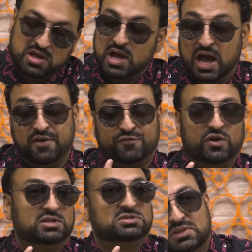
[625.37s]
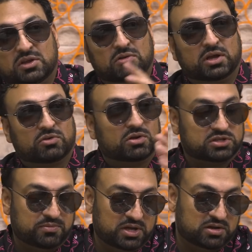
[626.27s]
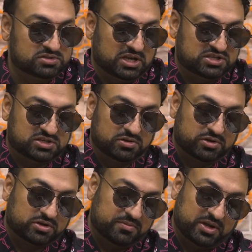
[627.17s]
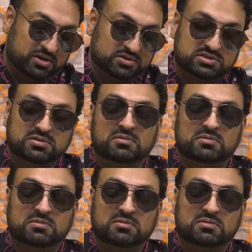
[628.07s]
I have friends that don't like grilled tomatoes. I steal their tomatoes.